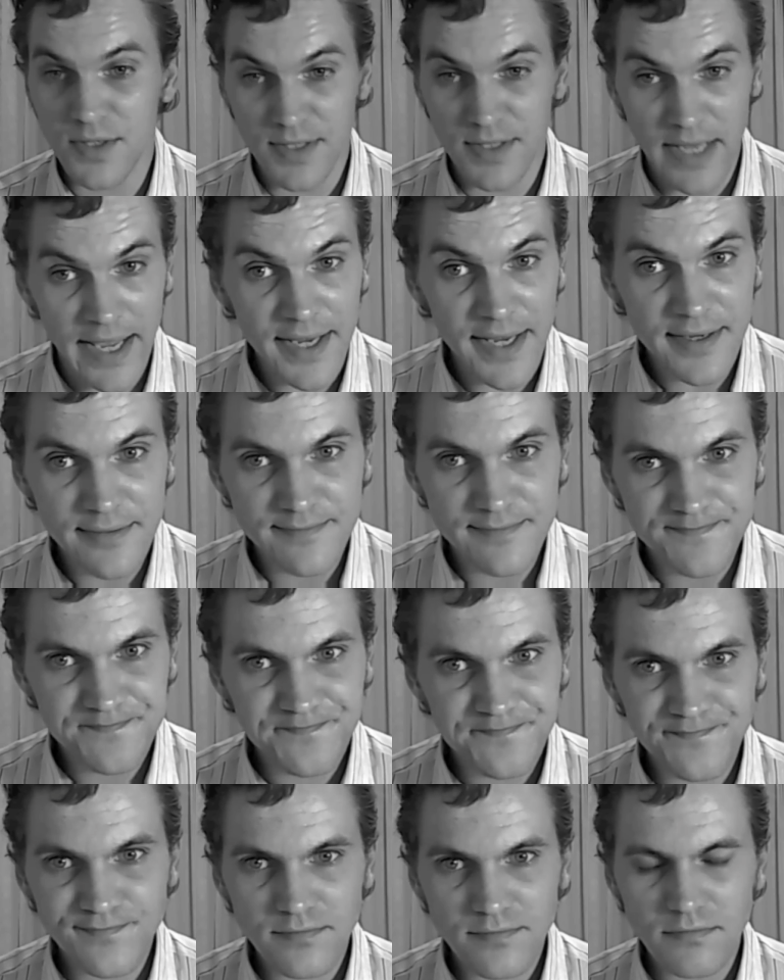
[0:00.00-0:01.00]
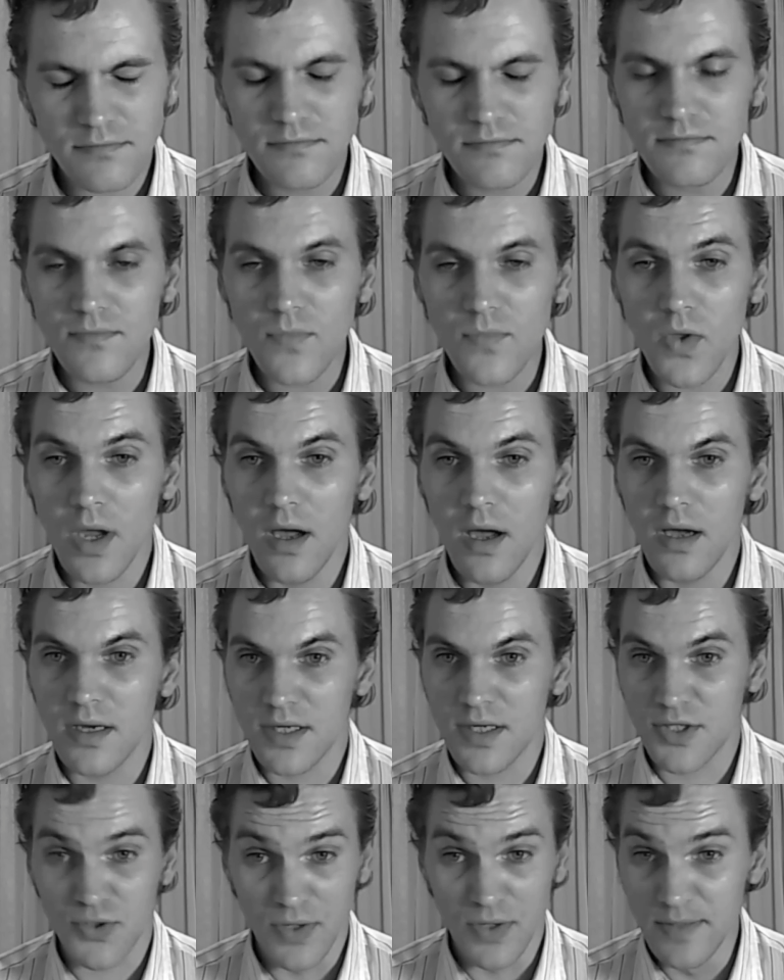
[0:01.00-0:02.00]
dead,
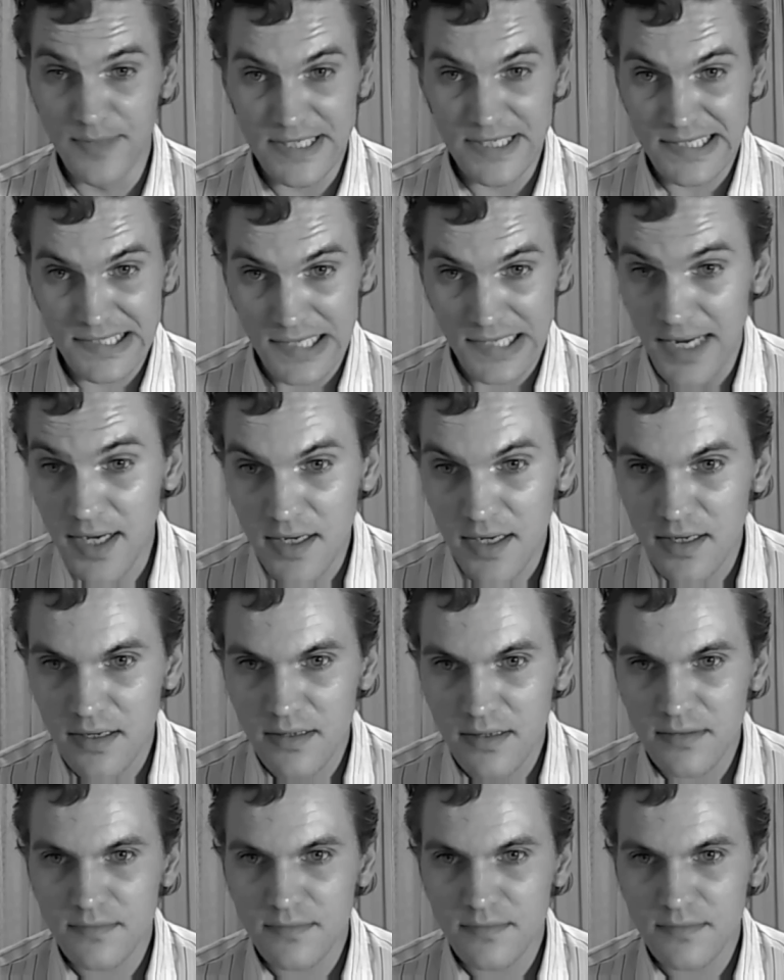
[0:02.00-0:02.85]
extremely sick,